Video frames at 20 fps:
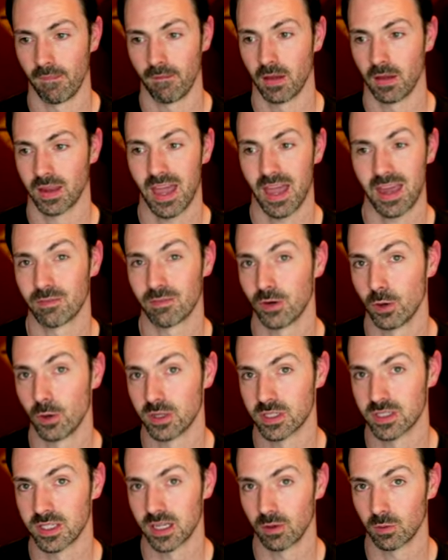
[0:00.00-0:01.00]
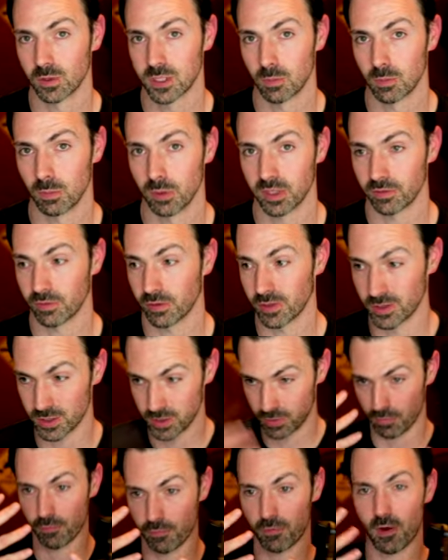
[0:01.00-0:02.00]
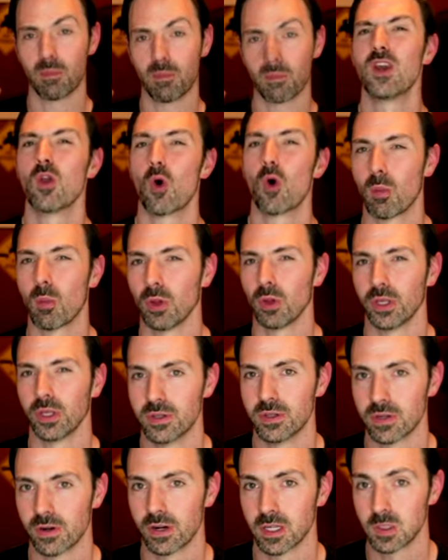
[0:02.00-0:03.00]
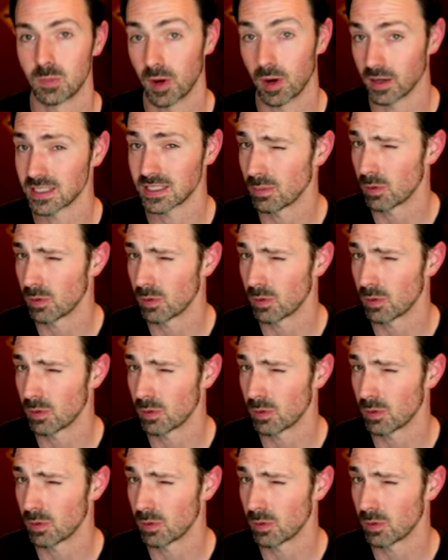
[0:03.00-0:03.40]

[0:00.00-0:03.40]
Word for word: kind of no distinguishable difference from a normal user experience. I'm a